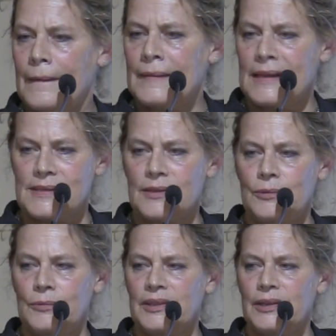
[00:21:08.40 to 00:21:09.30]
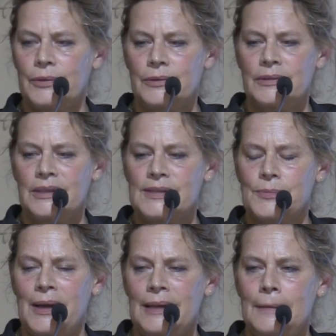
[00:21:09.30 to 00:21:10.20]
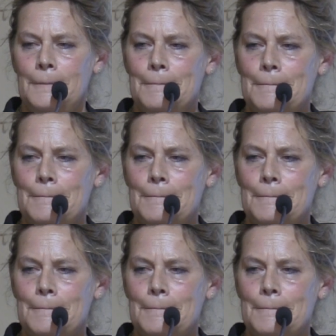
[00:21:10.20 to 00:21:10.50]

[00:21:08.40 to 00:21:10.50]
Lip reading: That's Claude Cahun as well.